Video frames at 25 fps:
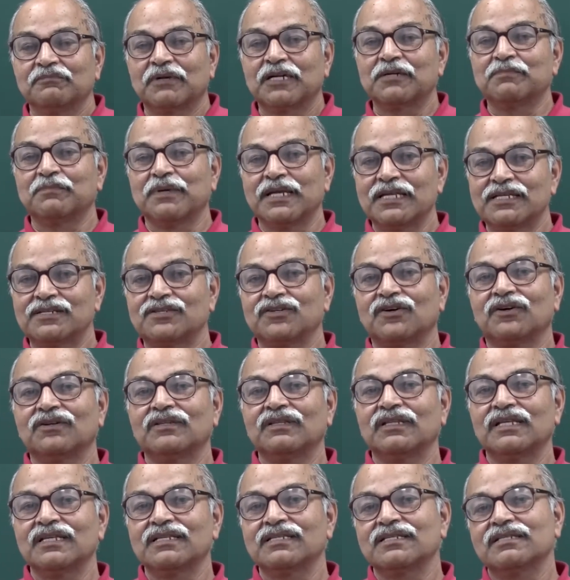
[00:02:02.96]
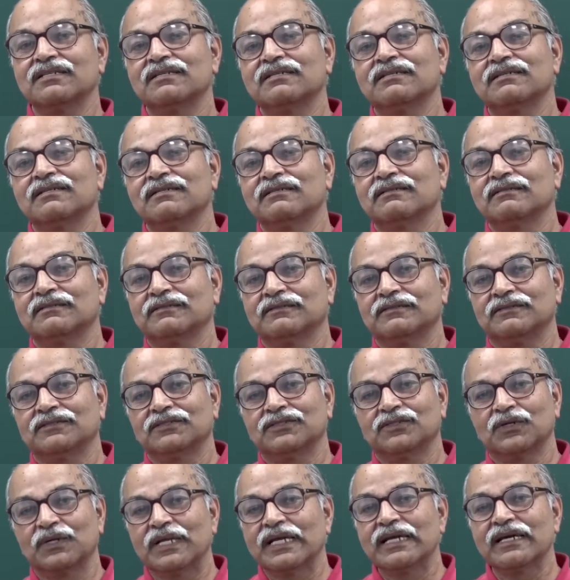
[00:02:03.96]
but based on this
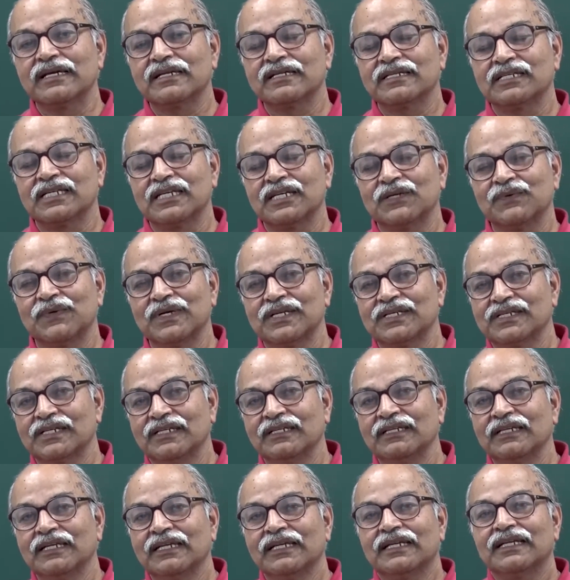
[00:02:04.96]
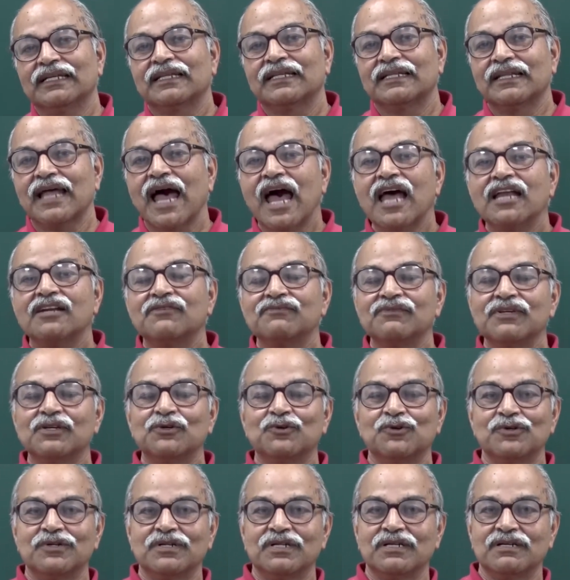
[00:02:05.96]
Schrodinger's equation, that we
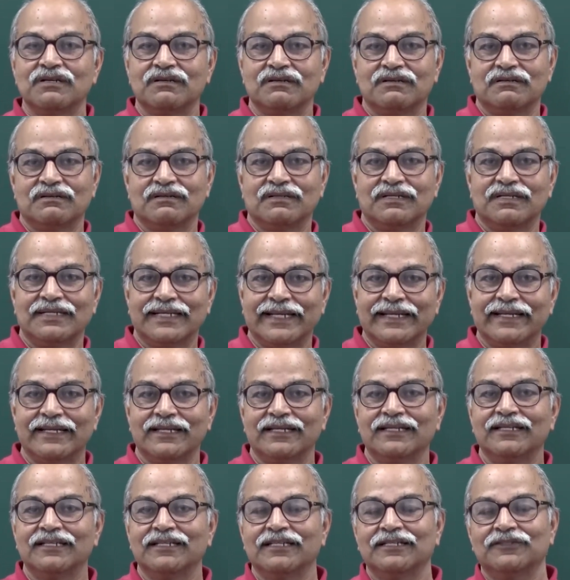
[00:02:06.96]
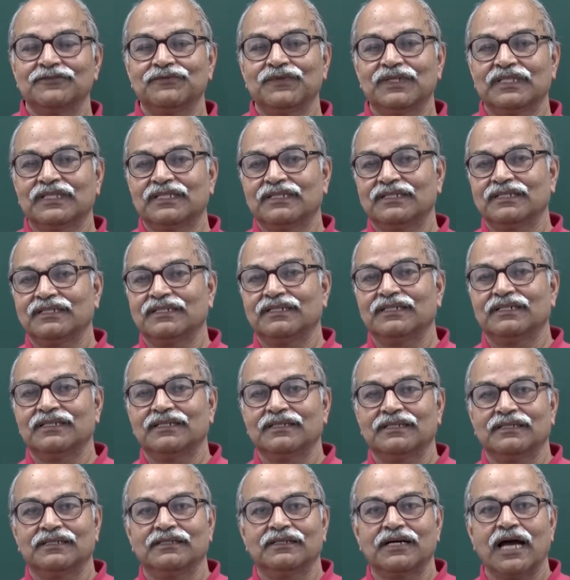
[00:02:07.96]
could tell with
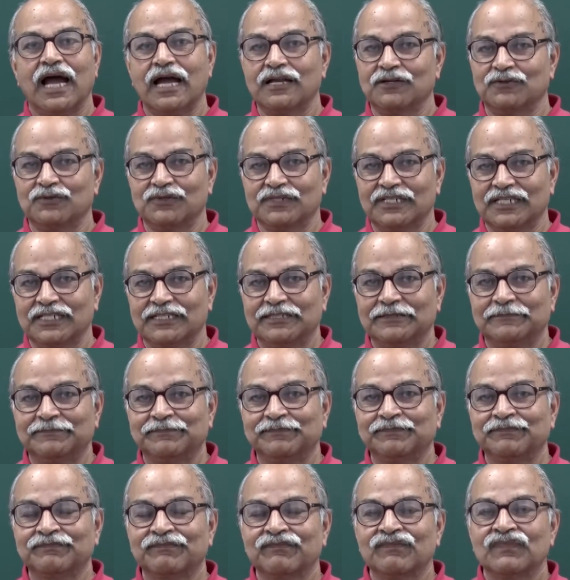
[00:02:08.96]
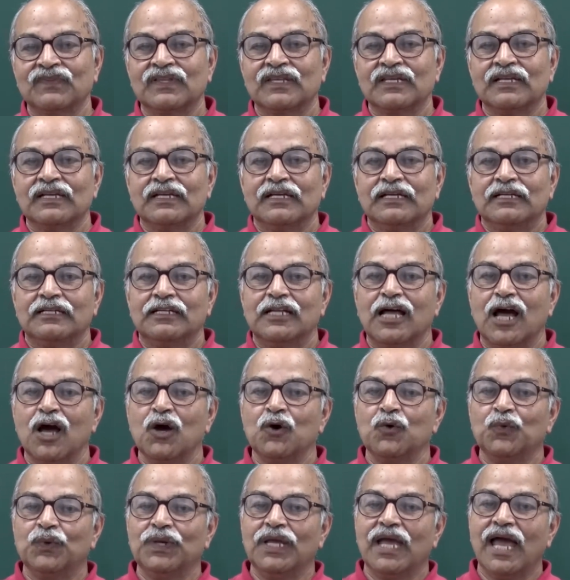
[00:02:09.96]
hydrogen.
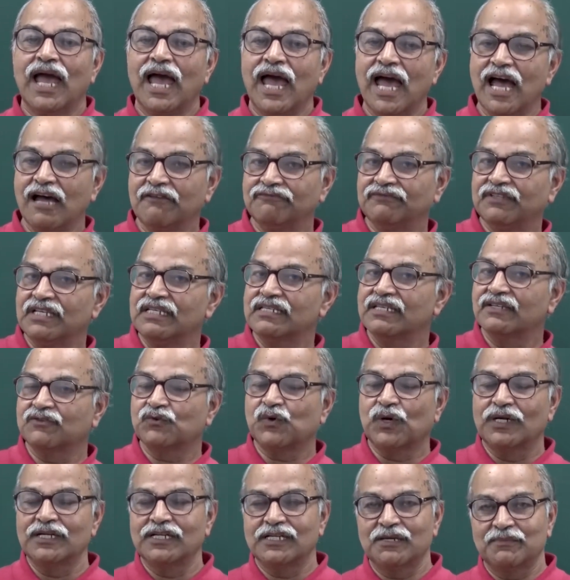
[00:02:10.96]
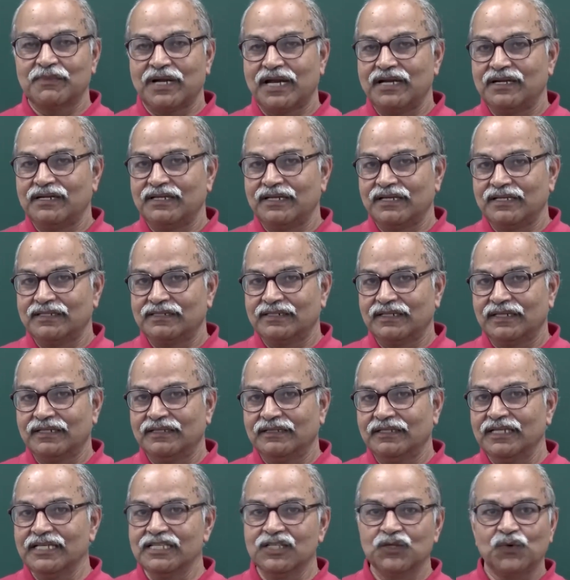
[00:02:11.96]
Now we have these quantum ideas,
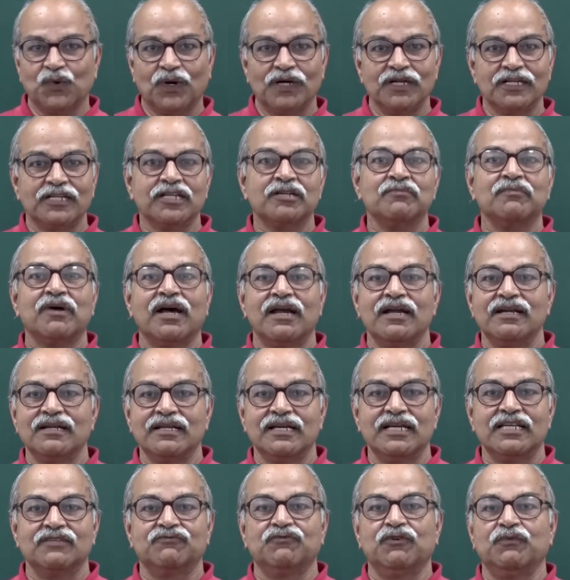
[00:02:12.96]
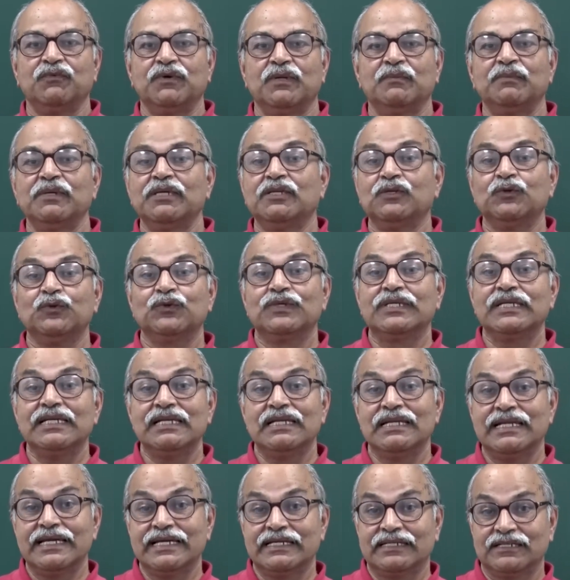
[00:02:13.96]
and these quantum ideas we will be
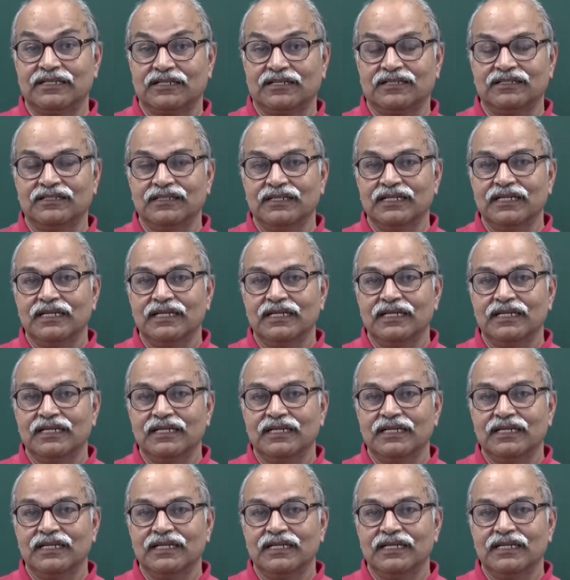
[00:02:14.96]
using later,